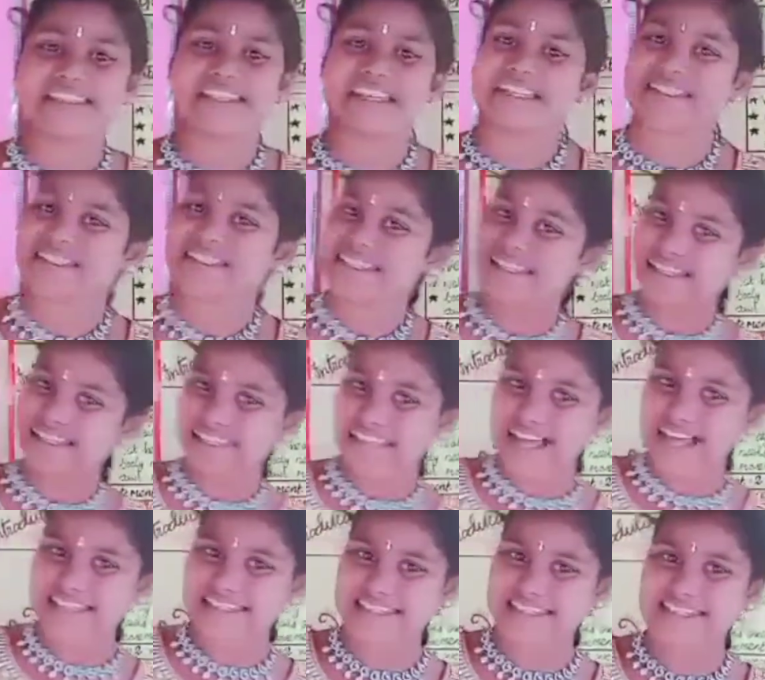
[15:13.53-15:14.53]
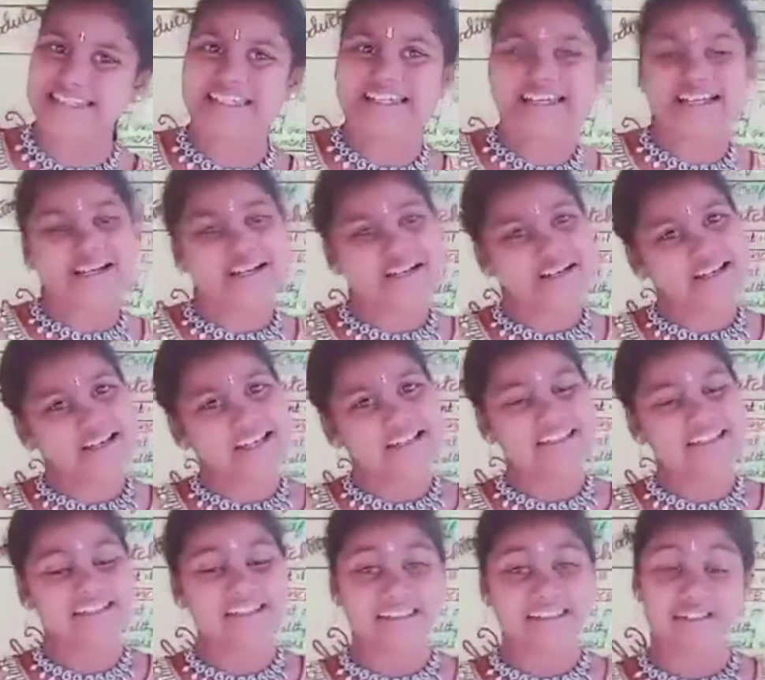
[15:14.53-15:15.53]
that's it.
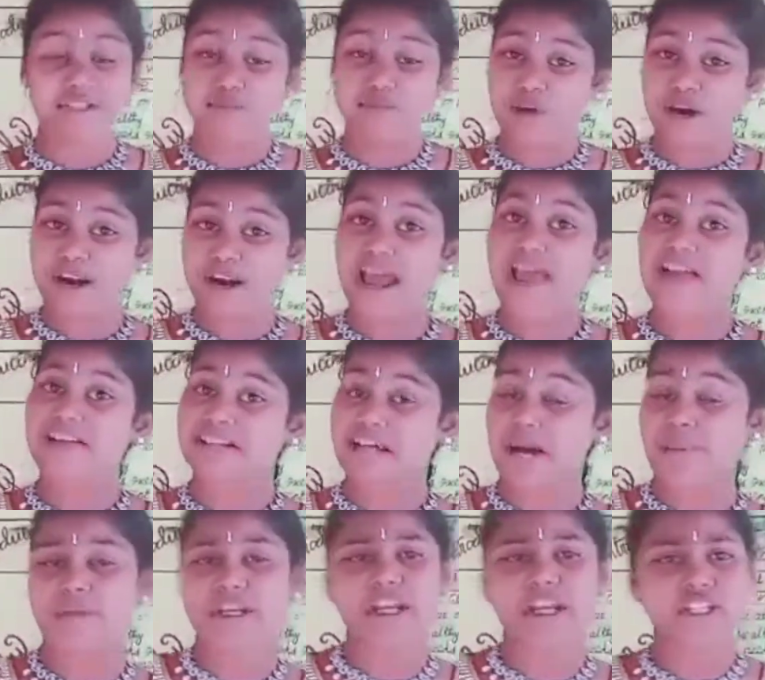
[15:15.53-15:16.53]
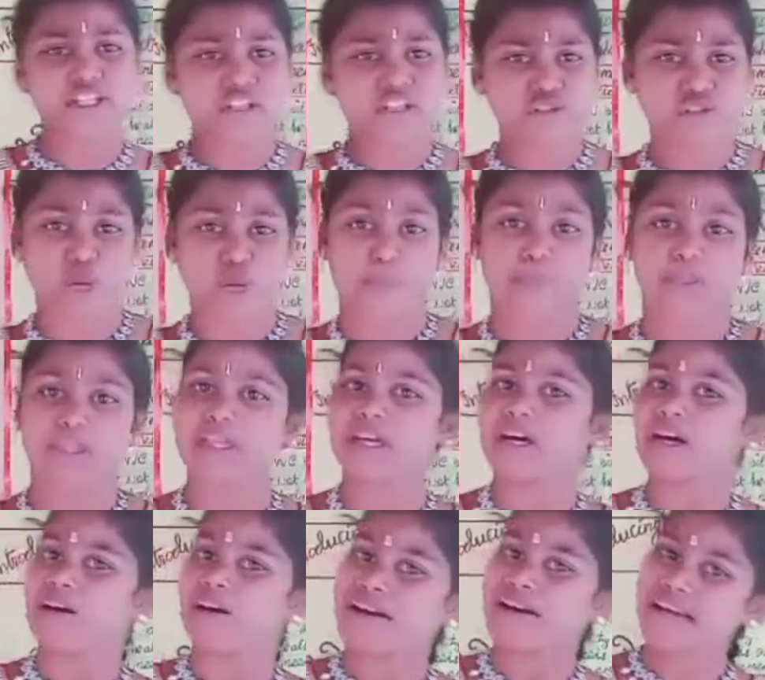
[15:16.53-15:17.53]
Tomorrow I will come in a new topic. Okay
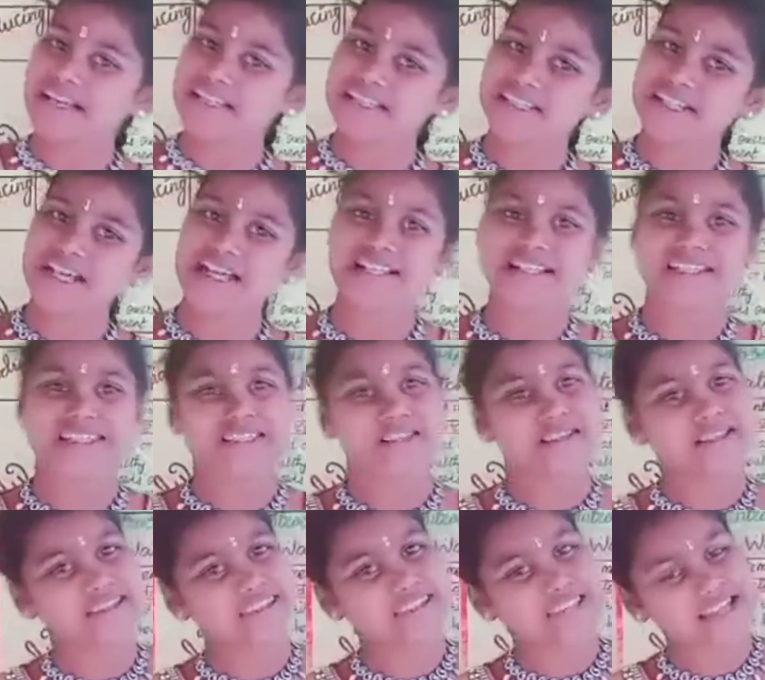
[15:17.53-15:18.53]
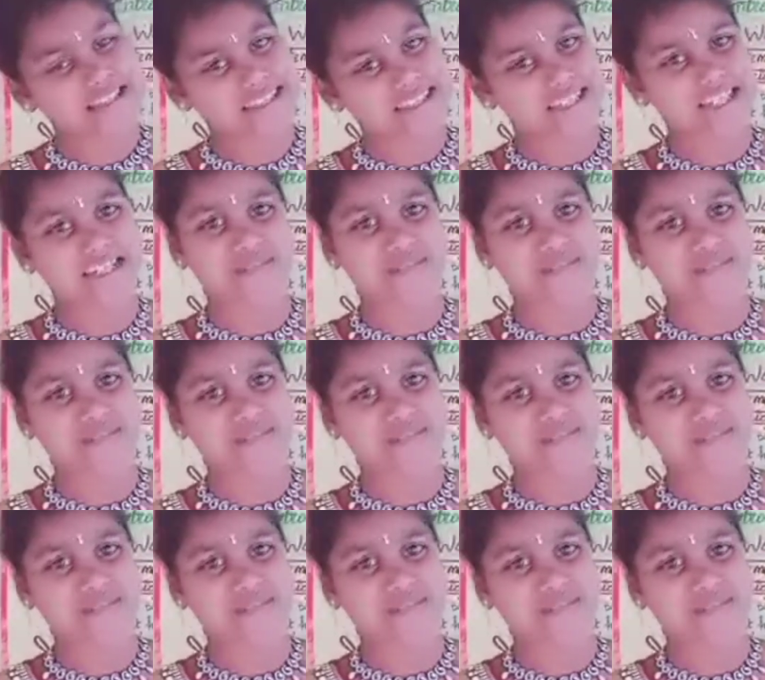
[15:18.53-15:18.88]
students, that's it. Bye.